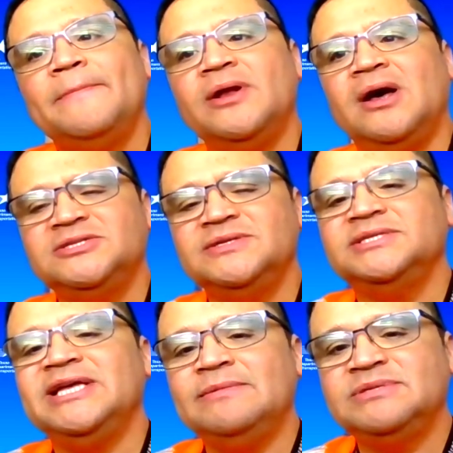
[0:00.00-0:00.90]
But also at the
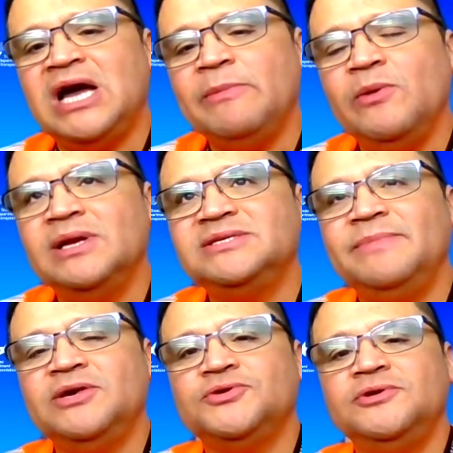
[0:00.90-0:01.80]
same time, we wanted to
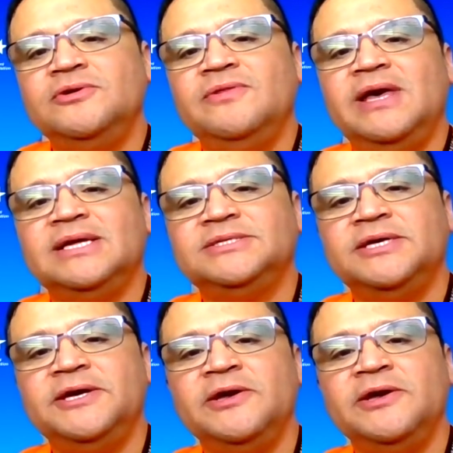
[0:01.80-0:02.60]
make sure that